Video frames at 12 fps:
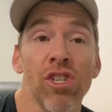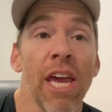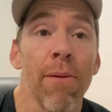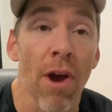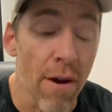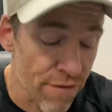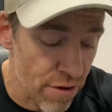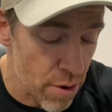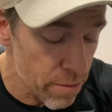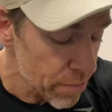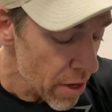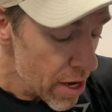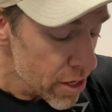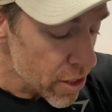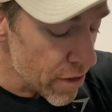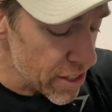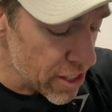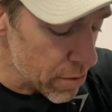keep going through them. So
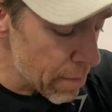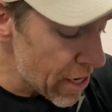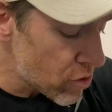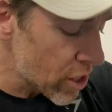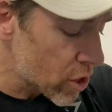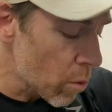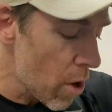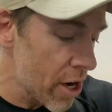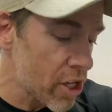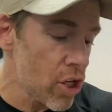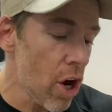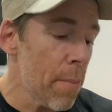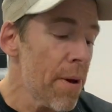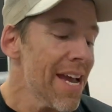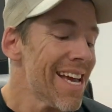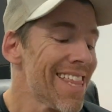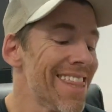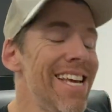this is Matrix Workshop.
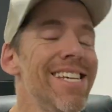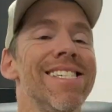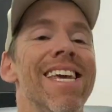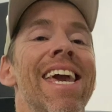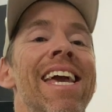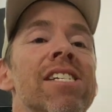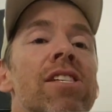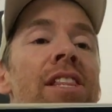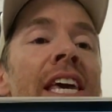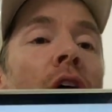This is the